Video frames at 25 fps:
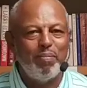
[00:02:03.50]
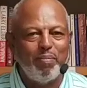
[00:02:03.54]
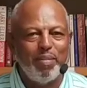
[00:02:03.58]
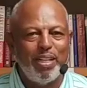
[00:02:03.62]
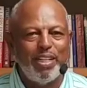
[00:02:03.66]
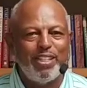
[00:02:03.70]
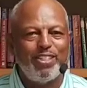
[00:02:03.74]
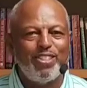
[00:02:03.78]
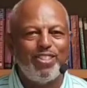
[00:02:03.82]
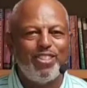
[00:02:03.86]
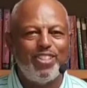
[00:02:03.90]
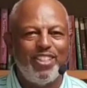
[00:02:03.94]

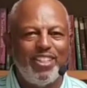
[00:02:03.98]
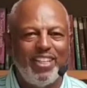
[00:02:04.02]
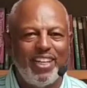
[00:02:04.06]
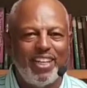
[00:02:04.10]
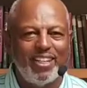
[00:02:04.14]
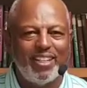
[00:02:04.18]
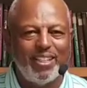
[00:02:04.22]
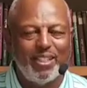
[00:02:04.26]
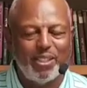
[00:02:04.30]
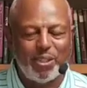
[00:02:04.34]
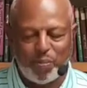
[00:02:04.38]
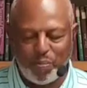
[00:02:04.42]
Minister
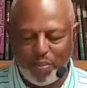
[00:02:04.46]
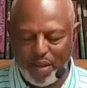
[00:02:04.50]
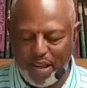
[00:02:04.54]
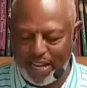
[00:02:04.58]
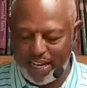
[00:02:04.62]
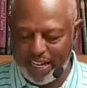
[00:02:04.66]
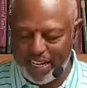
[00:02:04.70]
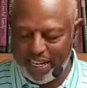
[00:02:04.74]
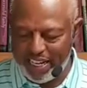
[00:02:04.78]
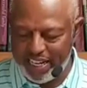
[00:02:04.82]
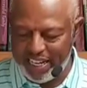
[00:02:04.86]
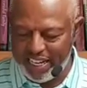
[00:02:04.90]
Douglas
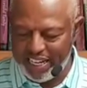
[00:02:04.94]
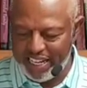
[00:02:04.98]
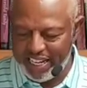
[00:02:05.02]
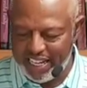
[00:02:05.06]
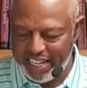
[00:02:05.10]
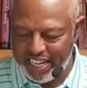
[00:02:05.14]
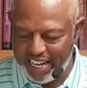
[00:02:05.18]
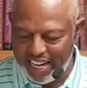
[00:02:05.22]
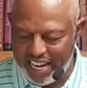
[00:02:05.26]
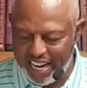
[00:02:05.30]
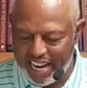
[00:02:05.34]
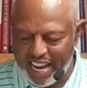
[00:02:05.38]
Pettie.
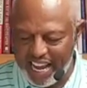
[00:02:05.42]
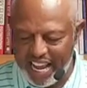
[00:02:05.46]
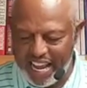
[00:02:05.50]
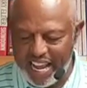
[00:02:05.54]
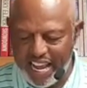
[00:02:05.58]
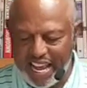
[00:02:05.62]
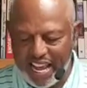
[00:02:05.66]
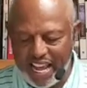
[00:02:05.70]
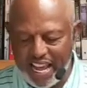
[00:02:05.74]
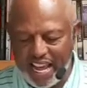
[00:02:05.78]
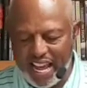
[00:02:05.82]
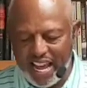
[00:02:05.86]

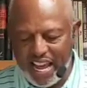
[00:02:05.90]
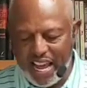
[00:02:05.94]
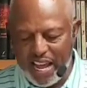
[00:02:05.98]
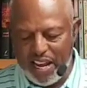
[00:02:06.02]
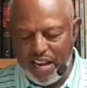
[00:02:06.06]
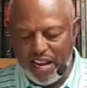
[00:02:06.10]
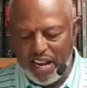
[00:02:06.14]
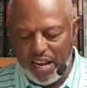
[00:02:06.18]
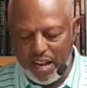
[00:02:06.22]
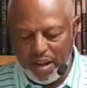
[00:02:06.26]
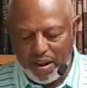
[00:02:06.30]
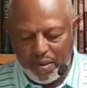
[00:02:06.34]

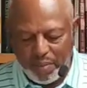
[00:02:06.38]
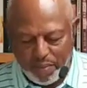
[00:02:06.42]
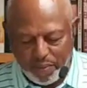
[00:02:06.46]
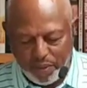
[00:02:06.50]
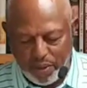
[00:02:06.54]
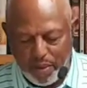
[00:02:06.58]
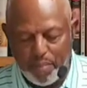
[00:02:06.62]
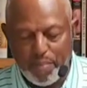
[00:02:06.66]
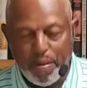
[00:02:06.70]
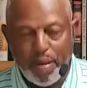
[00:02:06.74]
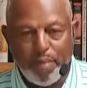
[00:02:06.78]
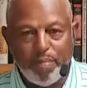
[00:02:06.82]
And
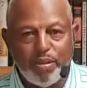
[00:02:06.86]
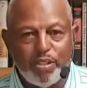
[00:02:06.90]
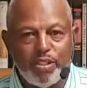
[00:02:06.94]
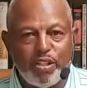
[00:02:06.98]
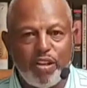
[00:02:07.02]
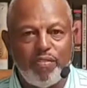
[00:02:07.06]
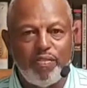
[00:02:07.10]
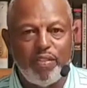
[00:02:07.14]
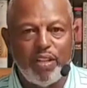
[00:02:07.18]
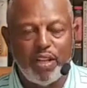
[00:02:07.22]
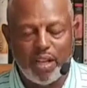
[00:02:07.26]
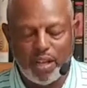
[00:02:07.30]
the members
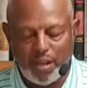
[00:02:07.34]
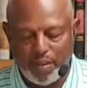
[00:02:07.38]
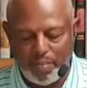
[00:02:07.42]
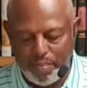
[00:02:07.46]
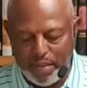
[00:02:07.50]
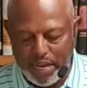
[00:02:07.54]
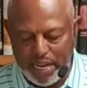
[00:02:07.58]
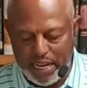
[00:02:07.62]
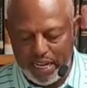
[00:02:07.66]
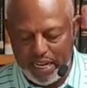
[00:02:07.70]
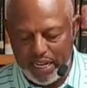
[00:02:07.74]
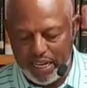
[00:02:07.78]
of the
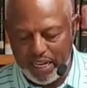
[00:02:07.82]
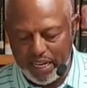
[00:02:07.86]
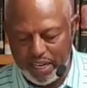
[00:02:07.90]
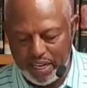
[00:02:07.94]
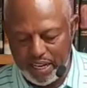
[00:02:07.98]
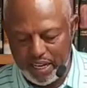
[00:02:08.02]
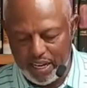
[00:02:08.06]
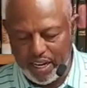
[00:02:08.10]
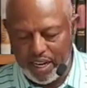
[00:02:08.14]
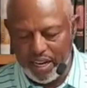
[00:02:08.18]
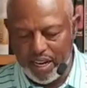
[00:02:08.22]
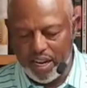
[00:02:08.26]
committee
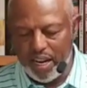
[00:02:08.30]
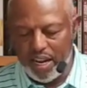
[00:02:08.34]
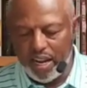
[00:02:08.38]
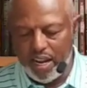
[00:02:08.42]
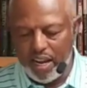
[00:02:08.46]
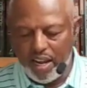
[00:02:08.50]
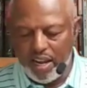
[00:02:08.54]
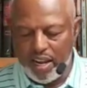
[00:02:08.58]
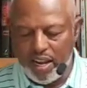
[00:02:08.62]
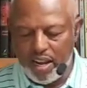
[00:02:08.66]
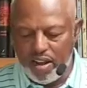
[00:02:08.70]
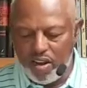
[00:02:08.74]

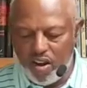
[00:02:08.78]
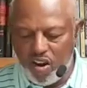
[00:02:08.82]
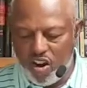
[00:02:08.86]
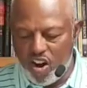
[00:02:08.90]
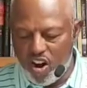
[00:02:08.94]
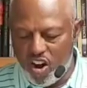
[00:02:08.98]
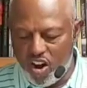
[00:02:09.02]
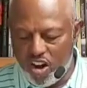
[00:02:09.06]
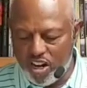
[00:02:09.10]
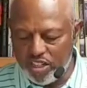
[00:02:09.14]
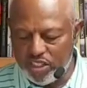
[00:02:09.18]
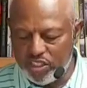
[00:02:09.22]

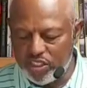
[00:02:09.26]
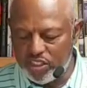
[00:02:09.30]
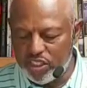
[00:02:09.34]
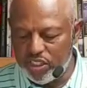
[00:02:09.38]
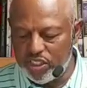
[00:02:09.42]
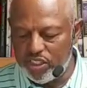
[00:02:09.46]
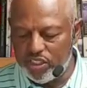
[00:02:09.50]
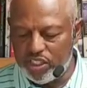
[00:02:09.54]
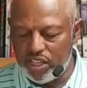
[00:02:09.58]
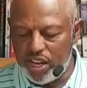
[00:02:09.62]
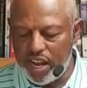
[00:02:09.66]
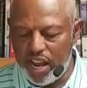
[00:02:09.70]
are
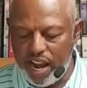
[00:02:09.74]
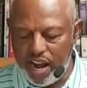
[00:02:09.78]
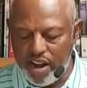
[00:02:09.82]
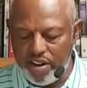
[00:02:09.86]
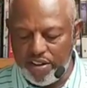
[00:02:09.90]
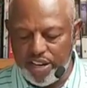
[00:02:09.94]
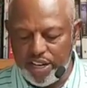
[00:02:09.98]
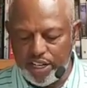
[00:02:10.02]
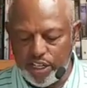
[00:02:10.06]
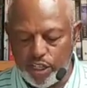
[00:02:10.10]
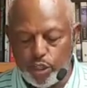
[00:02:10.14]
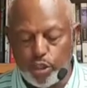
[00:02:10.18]
Sister
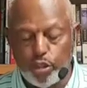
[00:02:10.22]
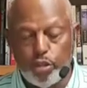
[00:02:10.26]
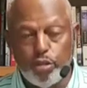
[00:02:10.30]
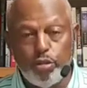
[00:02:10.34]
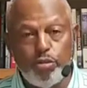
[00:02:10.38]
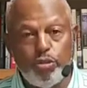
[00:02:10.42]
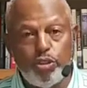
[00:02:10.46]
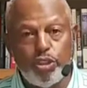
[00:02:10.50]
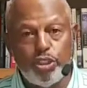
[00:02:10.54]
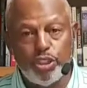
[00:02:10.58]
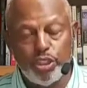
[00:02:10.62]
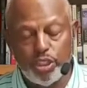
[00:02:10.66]
Harriet
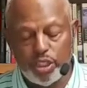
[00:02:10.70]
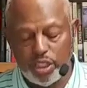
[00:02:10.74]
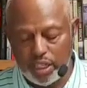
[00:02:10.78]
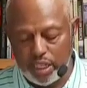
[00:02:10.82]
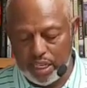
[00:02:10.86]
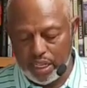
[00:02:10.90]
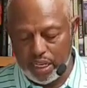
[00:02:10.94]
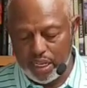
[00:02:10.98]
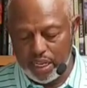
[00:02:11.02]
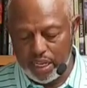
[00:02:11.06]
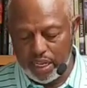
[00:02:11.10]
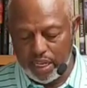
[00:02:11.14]
Gooch,
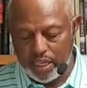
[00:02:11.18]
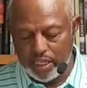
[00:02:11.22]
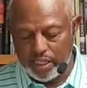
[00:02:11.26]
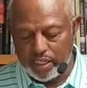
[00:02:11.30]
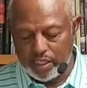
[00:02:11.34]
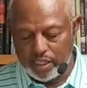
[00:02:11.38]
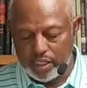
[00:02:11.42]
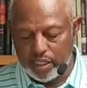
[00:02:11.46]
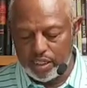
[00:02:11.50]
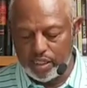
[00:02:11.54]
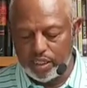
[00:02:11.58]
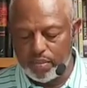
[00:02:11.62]

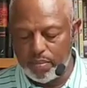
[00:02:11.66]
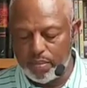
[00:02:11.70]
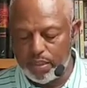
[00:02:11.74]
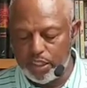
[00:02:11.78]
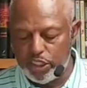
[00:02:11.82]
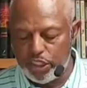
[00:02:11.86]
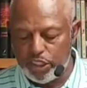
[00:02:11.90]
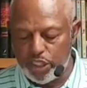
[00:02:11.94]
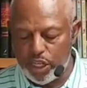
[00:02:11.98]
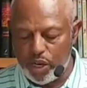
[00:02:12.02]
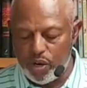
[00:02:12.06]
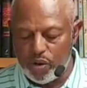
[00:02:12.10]
Sister
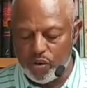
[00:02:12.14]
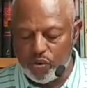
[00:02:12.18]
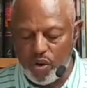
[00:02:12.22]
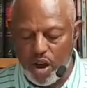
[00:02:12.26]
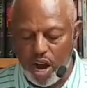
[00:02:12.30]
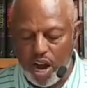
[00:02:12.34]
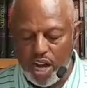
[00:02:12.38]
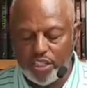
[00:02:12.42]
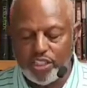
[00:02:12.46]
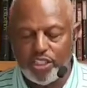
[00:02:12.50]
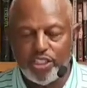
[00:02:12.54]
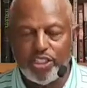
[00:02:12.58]
Michelle
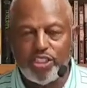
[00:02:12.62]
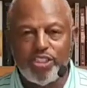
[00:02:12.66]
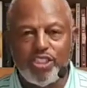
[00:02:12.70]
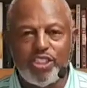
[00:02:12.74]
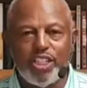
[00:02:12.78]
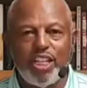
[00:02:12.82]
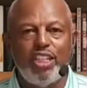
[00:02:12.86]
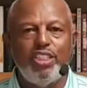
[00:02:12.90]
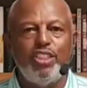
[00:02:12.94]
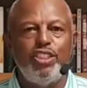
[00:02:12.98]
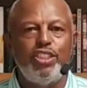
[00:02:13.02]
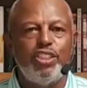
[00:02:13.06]
Rogers,
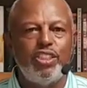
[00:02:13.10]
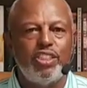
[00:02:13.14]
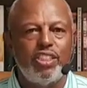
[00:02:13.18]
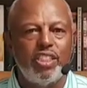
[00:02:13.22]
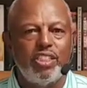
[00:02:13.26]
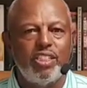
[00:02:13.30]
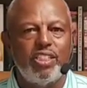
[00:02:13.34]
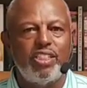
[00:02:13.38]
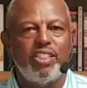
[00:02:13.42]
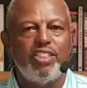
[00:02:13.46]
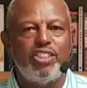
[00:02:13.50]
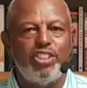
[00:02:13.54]
and
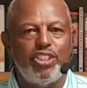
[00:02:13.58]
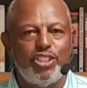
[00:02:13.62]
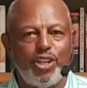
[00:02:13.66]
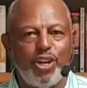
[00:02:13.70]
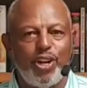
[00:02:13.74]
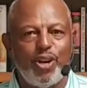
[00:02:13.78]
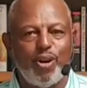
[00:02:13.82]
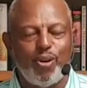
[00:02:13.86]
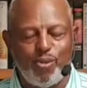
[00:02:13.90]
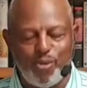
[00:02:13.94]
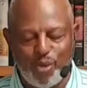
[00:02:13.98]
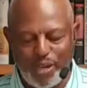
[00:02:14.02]
Sister
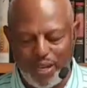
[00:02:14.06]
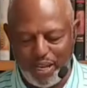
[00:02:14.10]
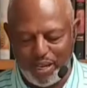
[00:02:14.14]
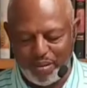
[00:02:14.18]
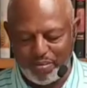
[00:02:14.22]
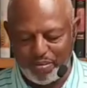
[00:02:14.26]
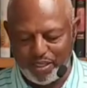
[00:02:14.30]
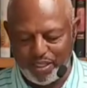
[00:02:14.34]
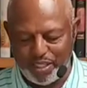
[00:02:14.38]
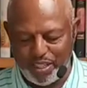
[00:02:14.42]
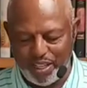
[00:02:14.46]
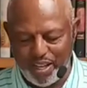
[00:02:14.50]
Cheryl
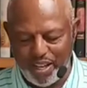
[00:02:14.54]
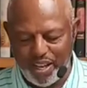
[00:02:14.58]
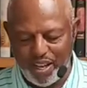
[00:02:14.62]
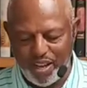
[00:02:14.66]
Williams.